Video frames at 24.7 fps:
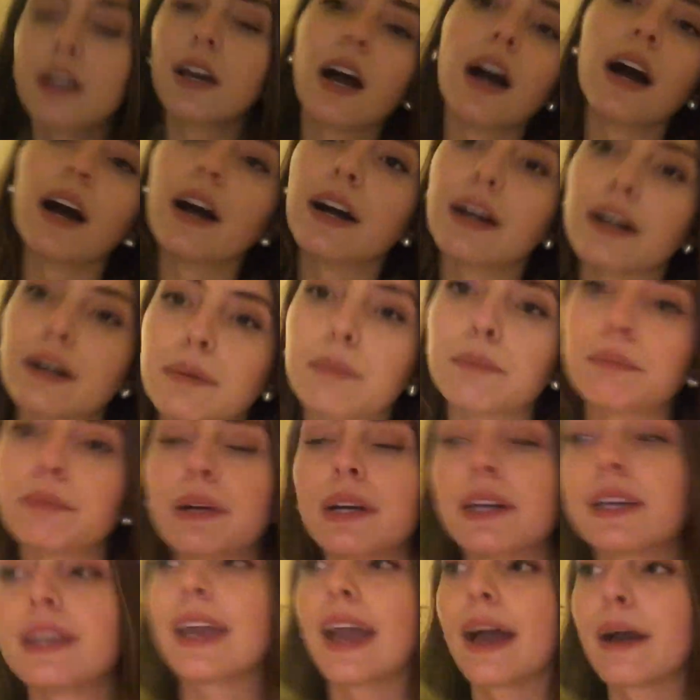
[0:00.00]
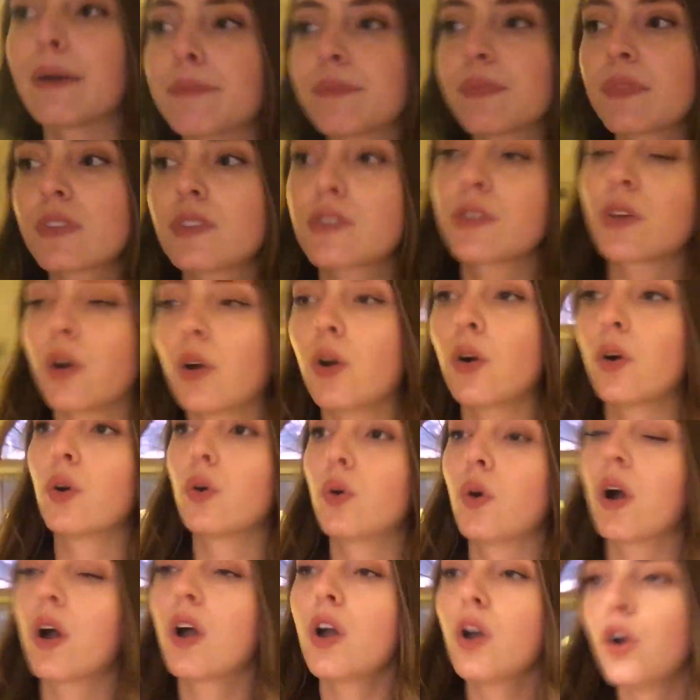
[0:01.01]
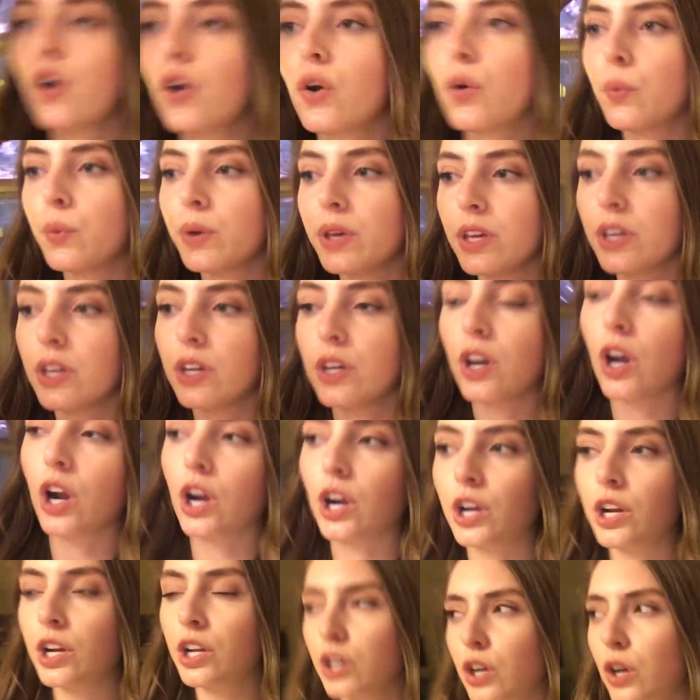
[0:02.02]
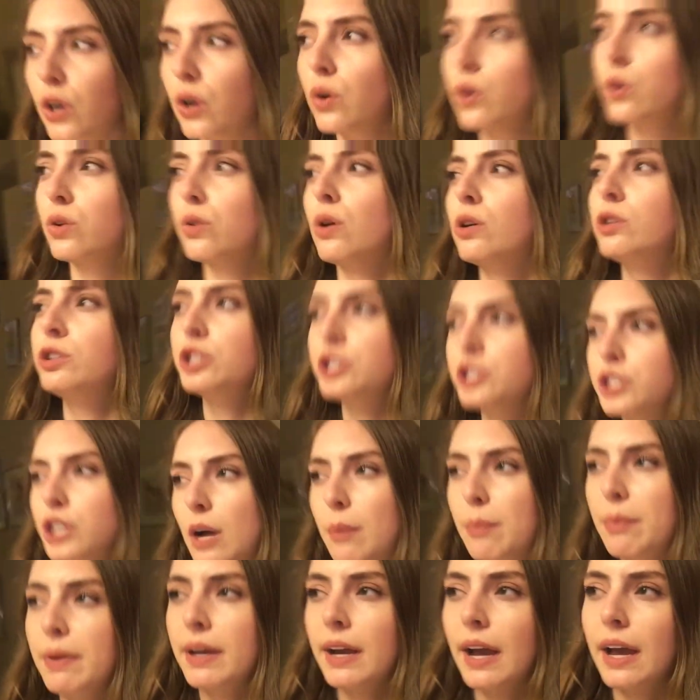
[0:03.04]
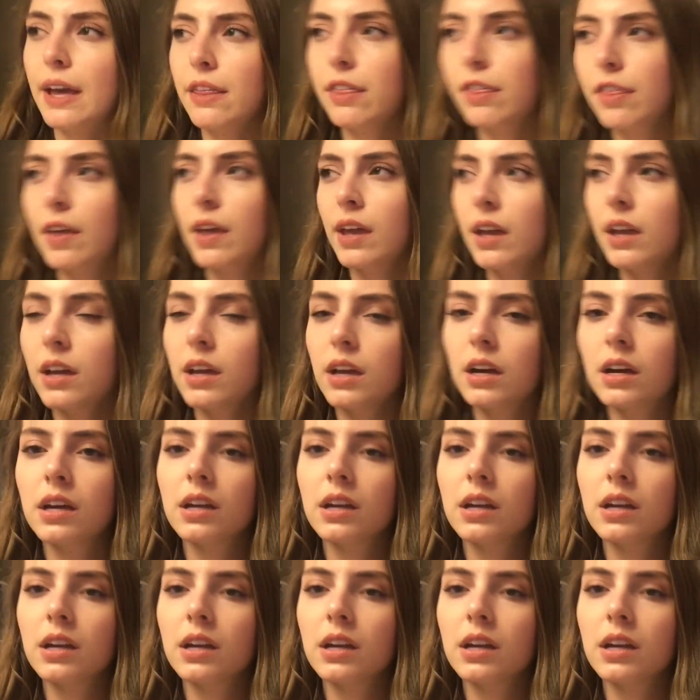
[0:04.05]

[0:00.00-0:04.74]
But yeah, so we are gonna go grocery shopping, I think,